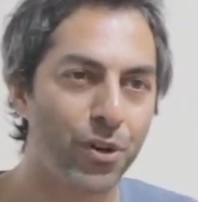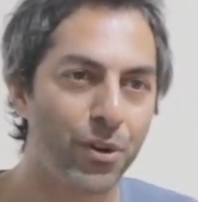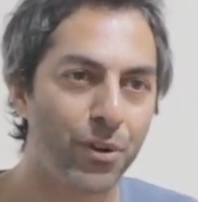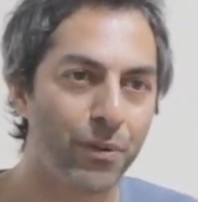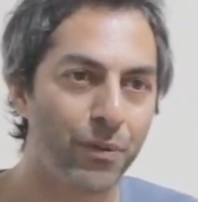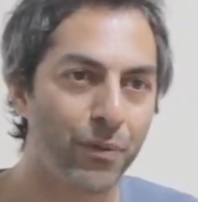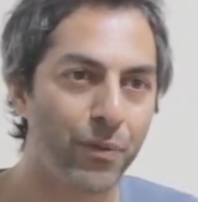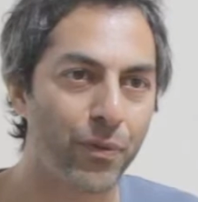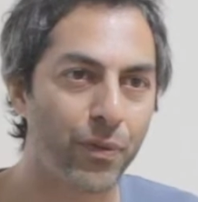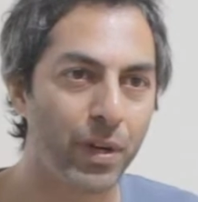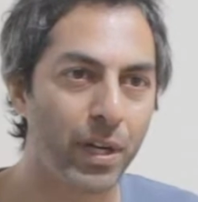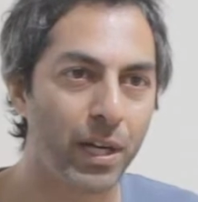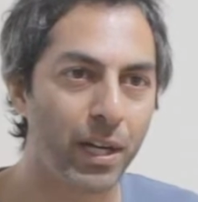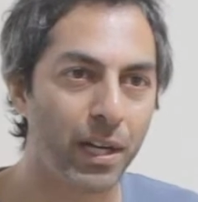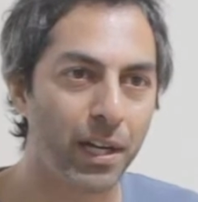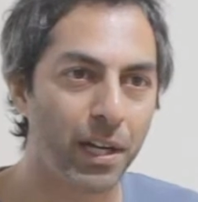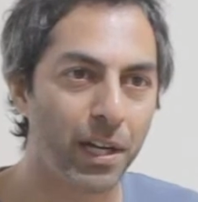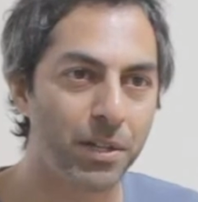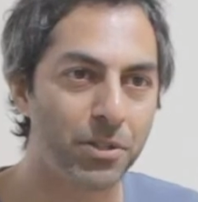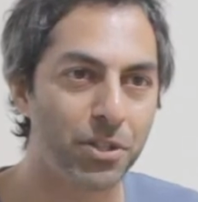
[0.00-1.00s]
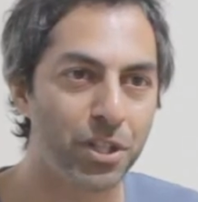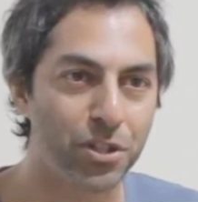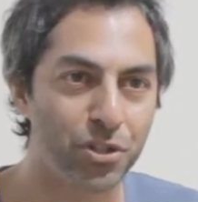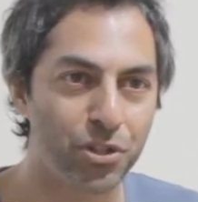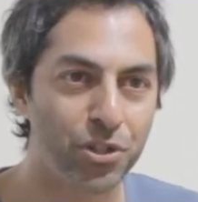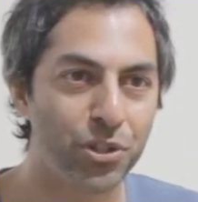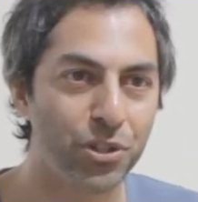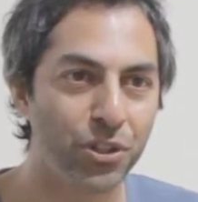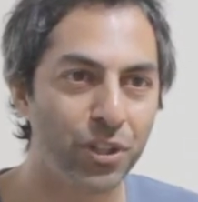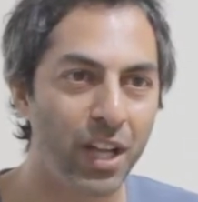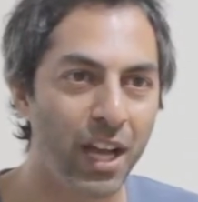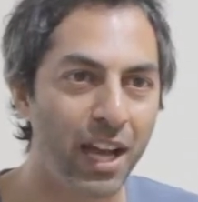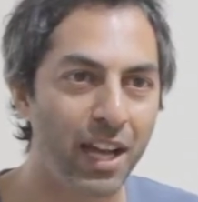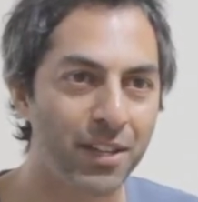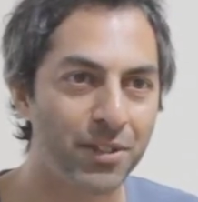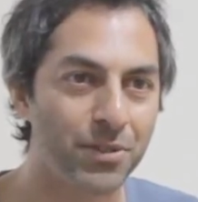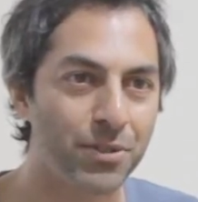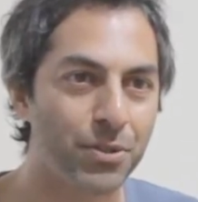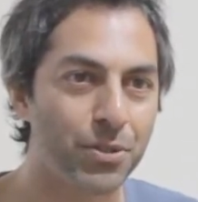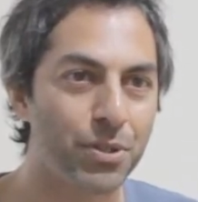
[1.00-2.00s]
of digital
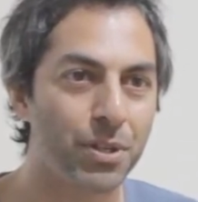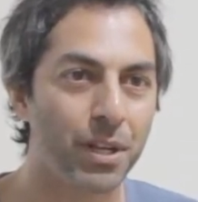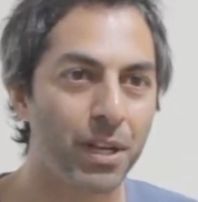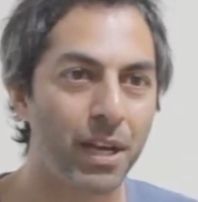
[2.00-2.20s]
and